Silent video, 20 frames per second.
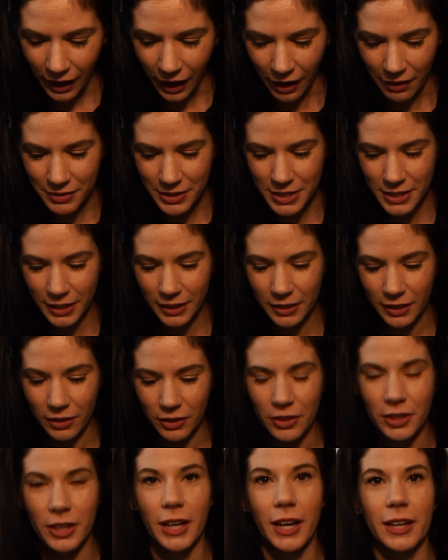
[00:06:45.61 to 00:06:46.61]
Obviously
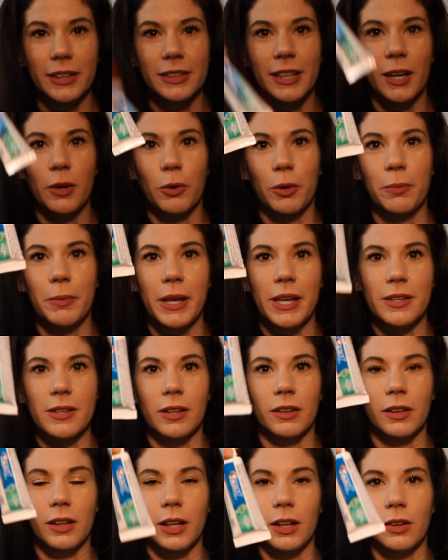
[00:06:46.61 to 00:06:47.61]
another thing I take with me is a
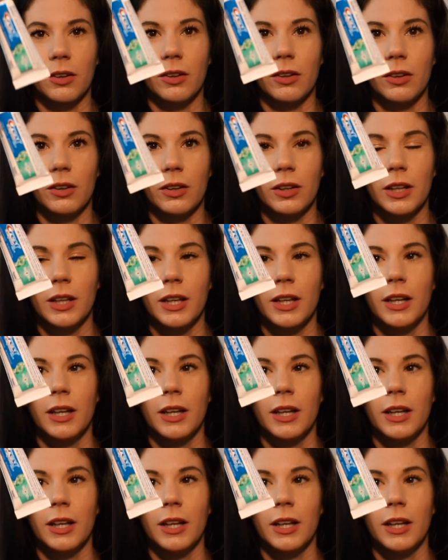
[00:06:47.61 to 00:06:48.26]
little